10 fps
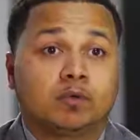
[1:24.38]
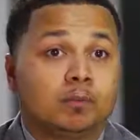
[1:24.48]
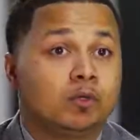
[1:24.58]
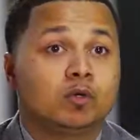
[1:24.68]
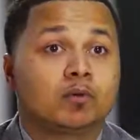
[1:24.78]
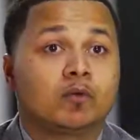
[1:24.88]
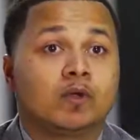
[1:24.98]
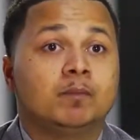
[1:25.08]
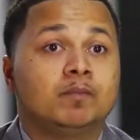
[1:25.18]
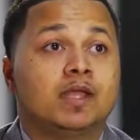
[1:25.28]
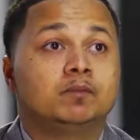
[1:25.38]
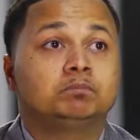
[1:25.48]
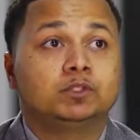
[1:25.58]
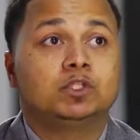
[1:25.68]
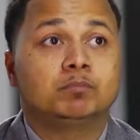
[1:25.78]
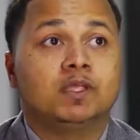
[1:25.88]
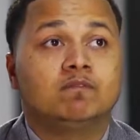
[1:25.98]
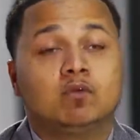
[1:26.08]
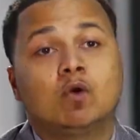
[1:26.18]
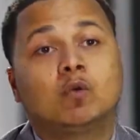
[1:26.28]
a computer program that took me
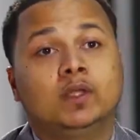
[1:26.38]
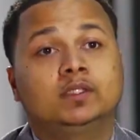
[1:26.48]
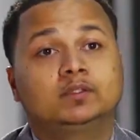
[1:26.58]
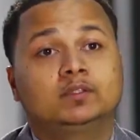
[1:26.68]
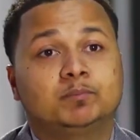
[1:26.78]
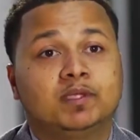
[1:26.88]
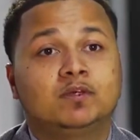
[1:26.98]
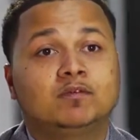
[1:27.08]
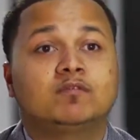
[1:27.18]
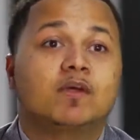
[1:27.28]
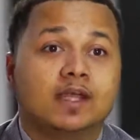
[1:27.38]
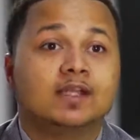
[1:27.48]
4 weeks to build for